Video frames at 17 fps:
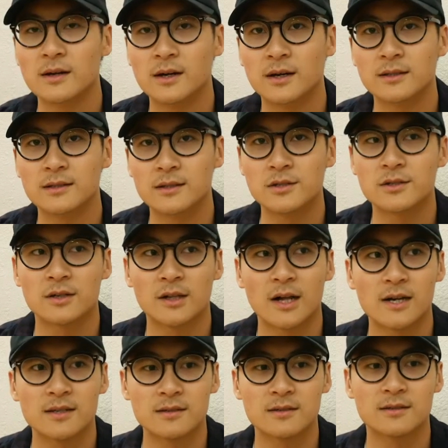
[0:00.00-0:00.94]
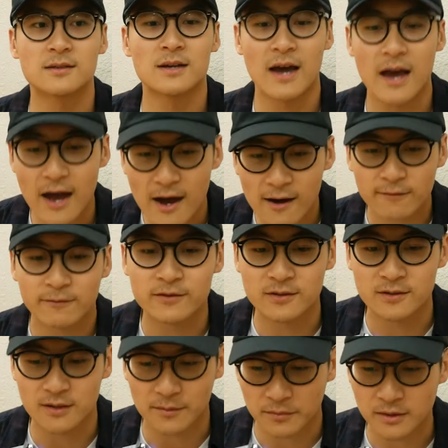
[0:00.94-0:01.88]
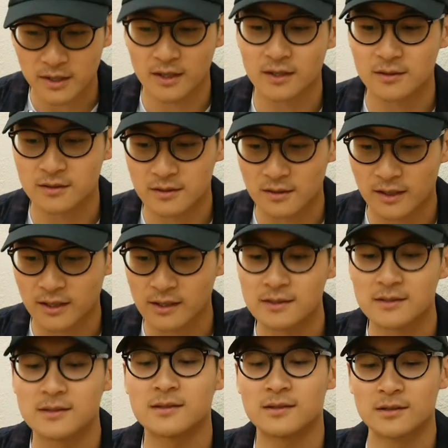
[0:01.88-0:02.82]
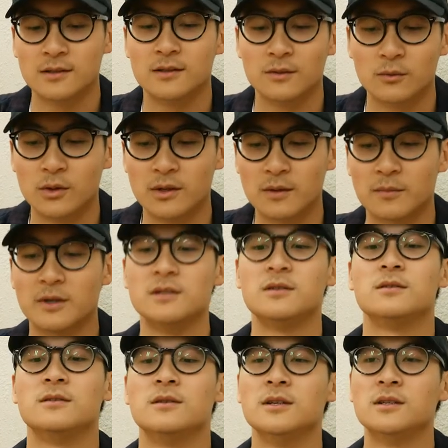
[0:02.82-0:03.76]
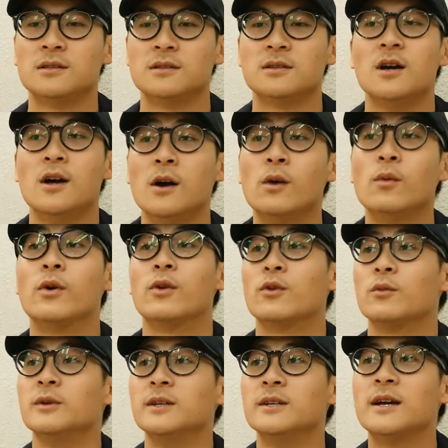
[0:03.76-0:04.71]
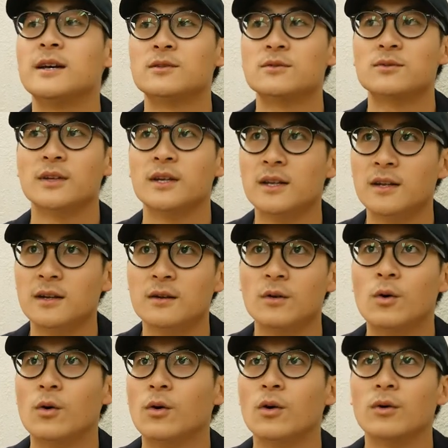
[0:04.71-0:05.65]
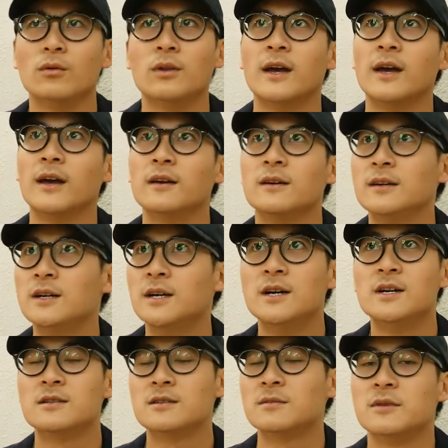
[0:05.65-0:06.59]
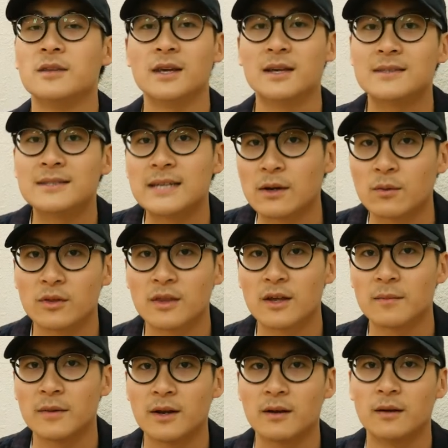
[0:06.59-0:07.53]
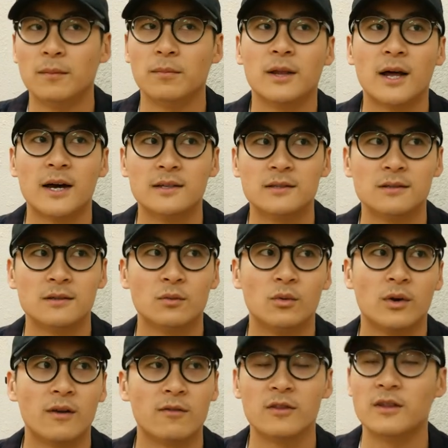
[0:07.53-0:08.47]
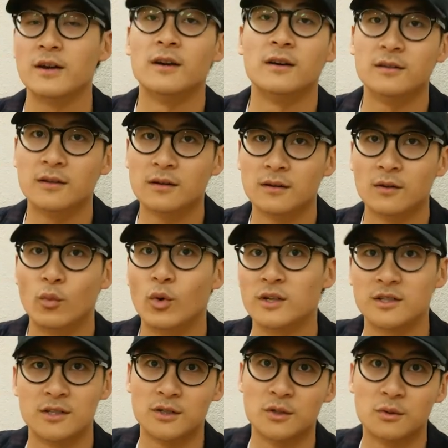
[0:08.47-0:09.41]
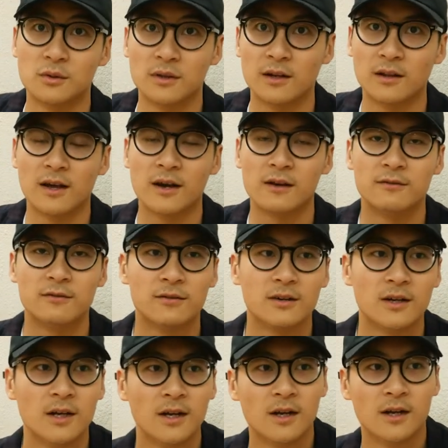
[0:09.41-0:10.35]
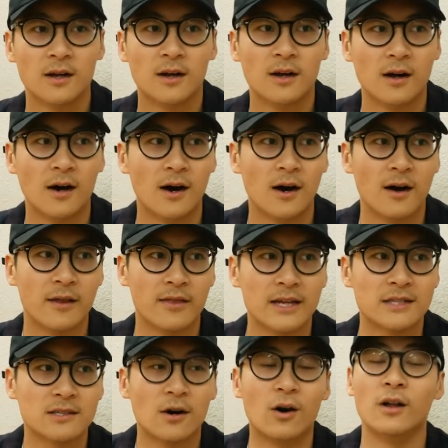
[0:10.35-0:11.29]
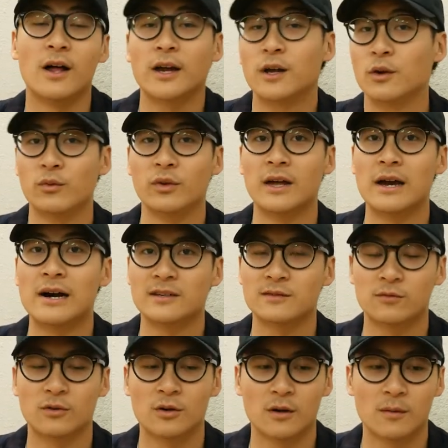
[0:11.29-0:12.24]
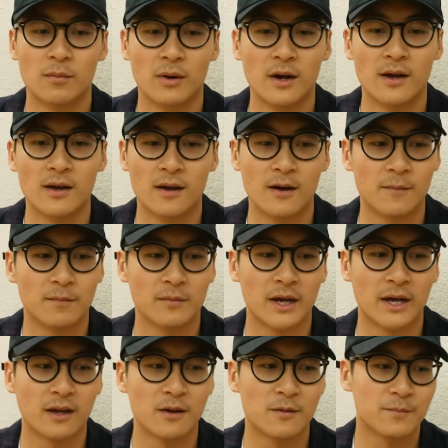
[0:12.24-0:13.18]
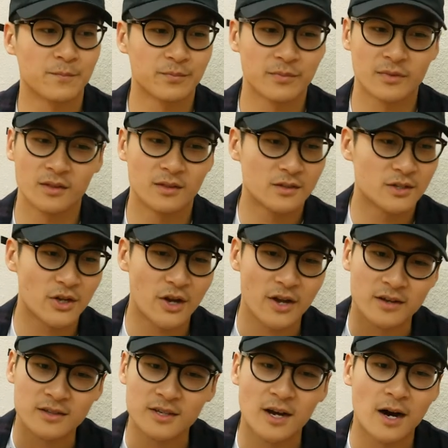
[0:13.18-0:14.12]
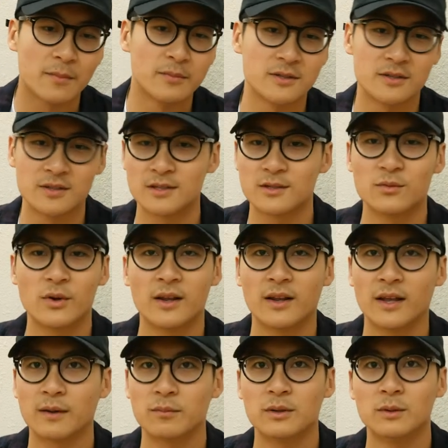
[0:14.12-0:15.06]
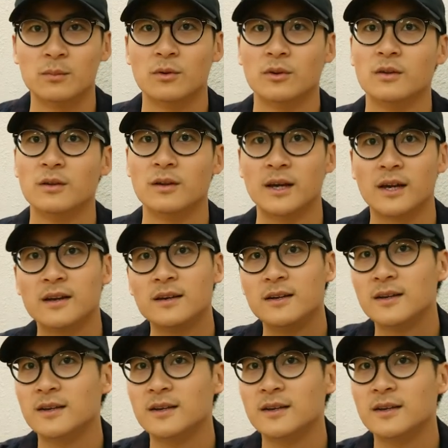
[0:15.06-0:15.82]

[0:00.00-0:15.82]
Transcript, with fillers: uh, teach a class is to have something to like instill within my students, whether it be dance related or like something they can take with them and apply to whatever they want to do in life. Uh, that's all I could really ask for. But um, like cherry on top is just when like people like